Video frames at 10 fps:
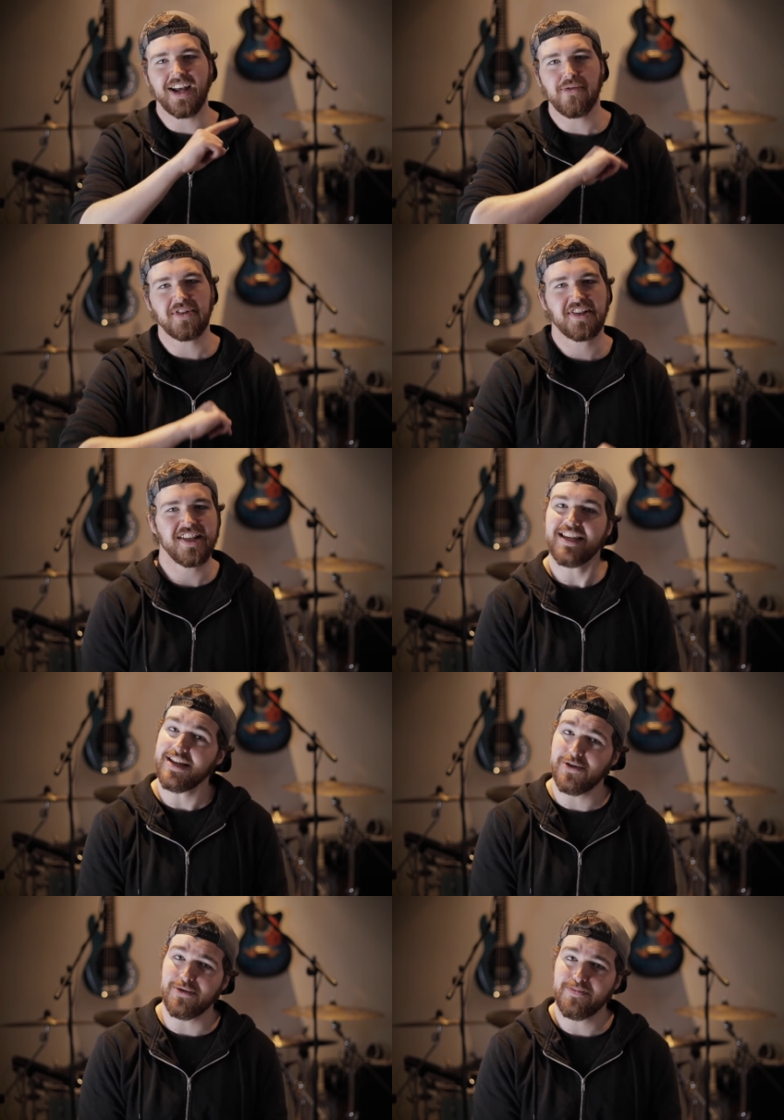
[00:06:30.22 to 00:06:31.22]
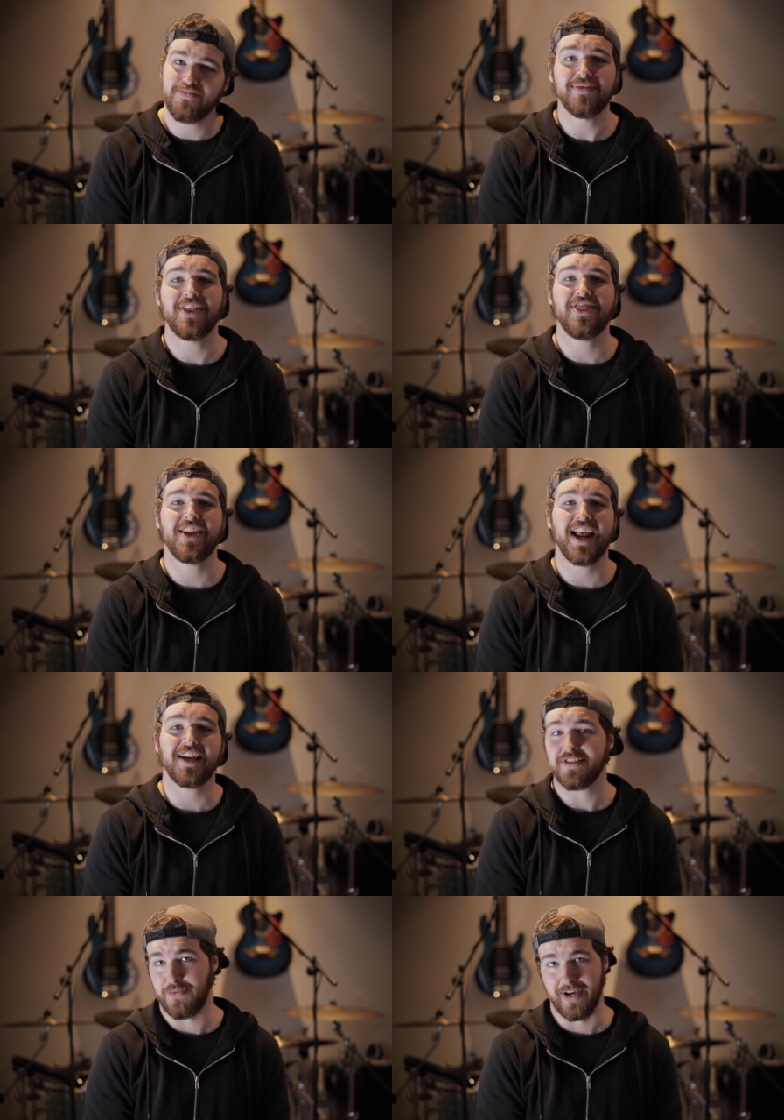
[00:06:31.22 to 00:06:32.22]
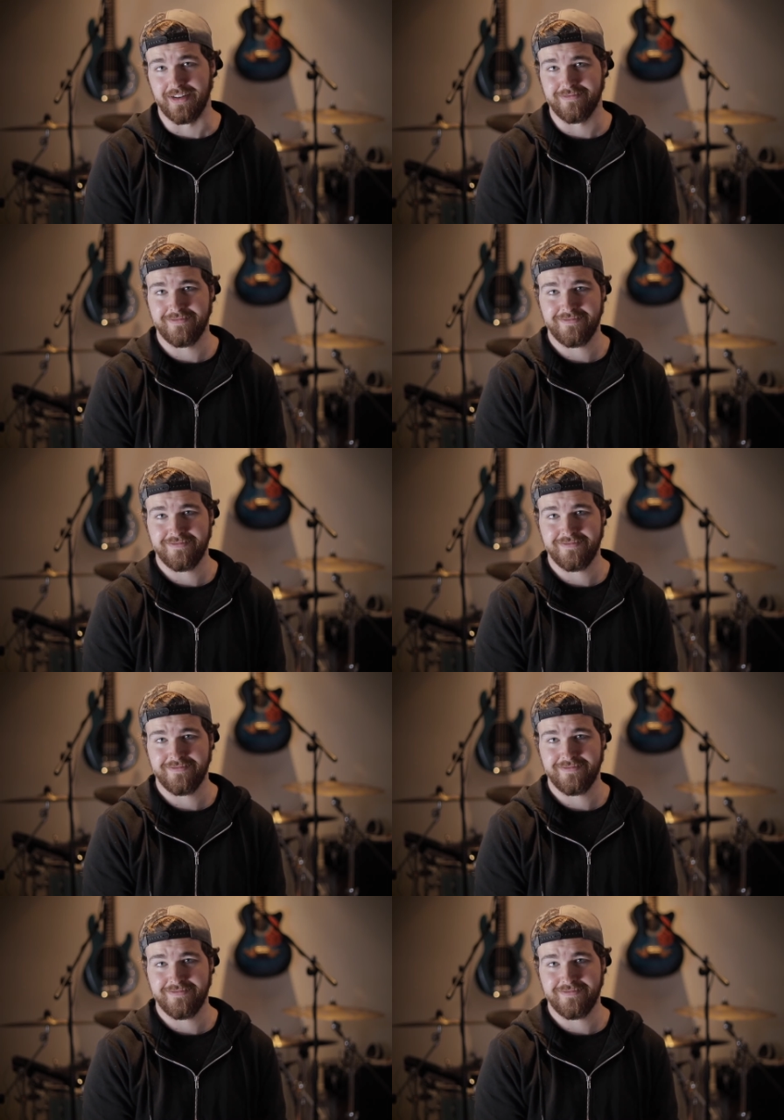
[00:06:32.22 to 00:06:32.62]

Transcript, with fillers: and I will see you in the next one.